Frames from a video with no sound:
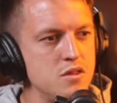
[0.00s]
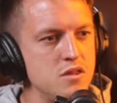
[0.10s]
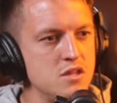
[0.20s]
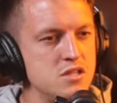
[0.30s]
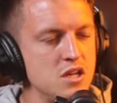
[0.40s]

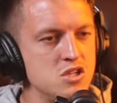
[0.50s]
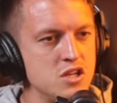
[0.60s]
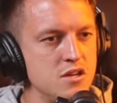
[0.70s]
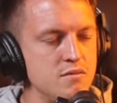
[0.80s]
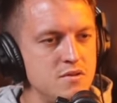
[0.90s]
there's such
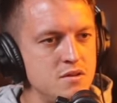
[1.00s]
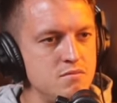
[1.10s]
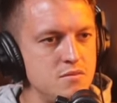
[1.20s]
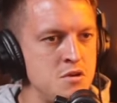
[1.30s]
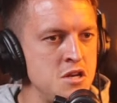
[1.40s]
a
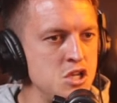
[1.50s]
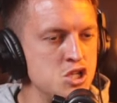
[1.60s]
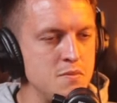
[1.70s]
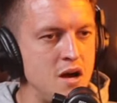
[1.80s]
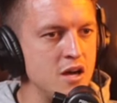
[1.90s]

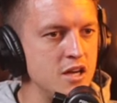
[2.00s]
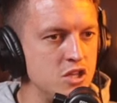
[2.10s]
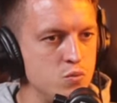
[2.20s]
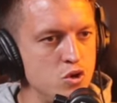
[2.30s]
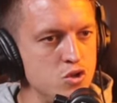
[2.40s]
niche market
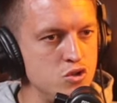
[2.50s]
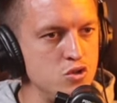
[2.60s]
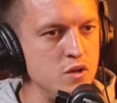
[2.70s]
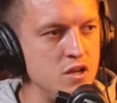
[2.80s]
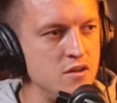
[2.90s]
to what you're
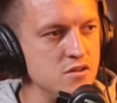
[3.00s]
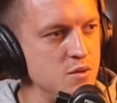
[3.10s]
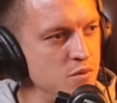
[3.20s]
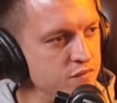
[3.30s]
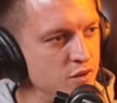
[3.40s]
doing, and
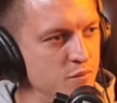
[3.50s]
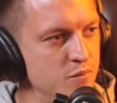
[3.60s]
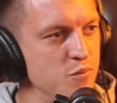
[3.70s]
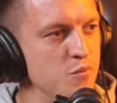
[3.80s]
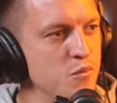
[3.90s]
someone from
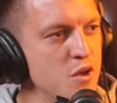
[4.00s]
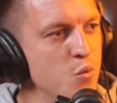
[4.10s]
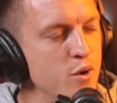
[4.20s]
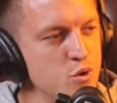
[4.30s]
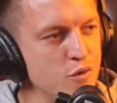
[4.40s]

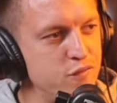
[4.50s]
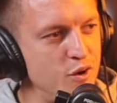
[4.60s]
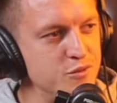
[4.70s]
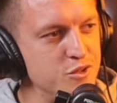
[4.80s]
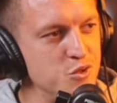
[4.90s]
where you're
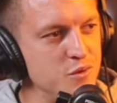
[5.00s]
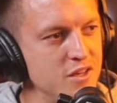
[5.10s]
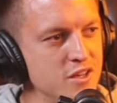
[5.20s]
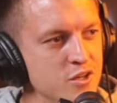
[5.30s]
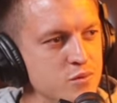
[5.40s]
from to do it,
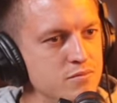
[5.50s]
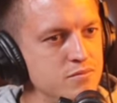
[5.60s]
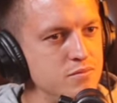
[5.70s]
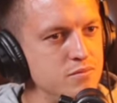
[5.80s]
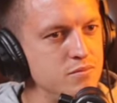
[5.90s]
you know,
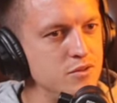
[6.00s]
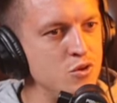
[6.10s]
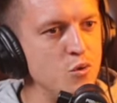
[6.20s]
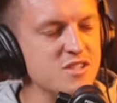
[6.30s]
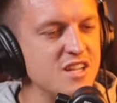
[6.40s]

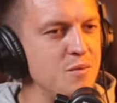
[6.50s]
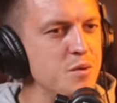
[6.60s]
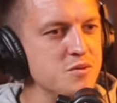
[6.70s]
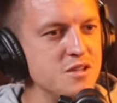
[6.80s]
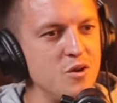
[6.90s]
you're always gonna have
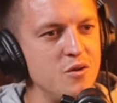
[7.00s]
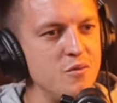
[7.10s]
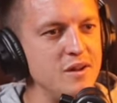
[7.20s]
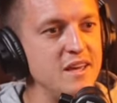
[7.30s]
people say, "Oh, well,